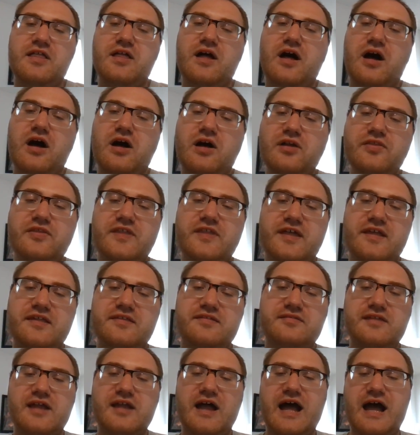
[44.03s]
All
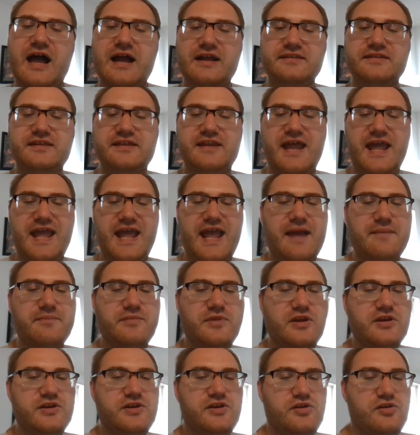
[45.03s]
this talk today I'm
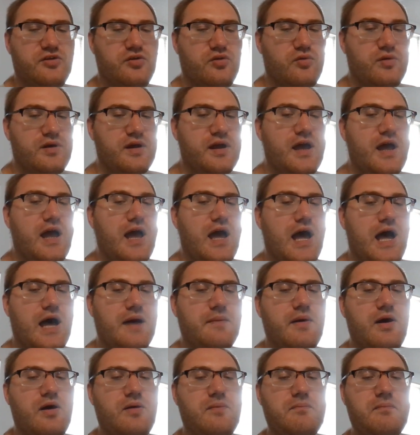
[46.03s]
going to do
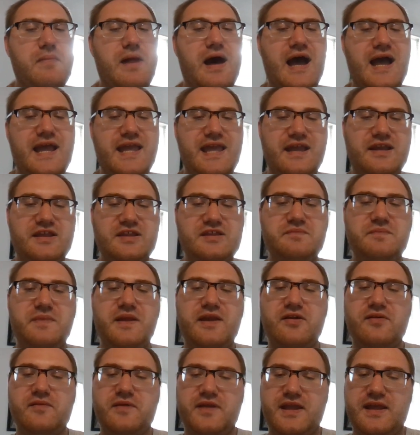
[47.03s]
about my
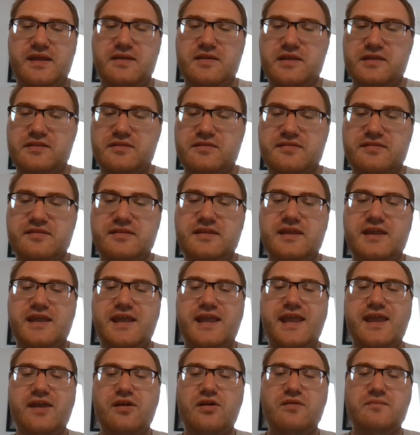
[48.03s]
experience
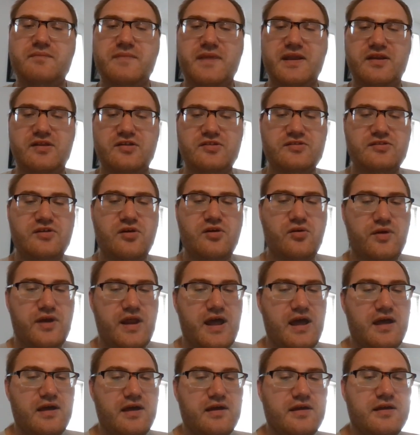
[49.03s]
here in
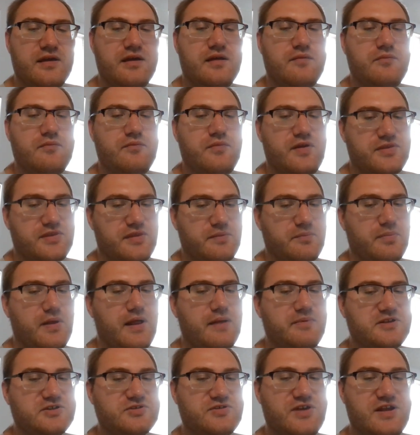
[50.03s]
Minnesota with the
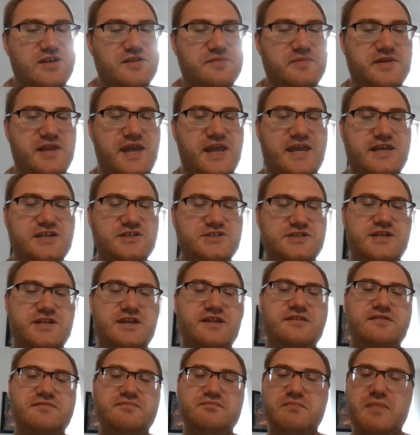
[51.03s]
public transportation
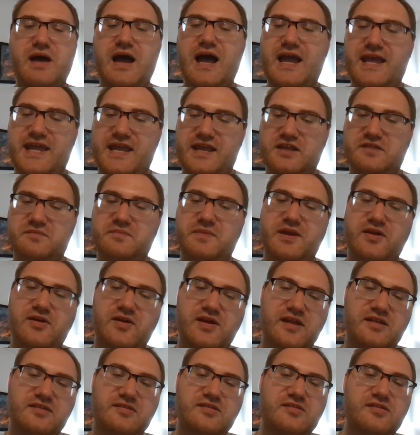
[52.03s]
is my
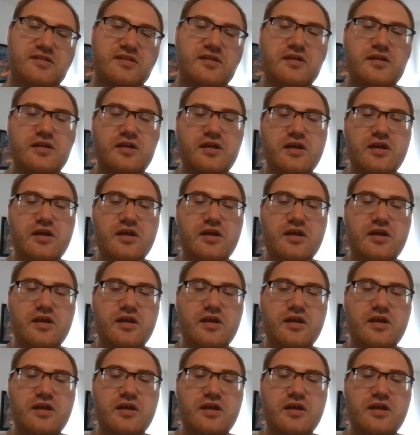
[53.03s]
experience.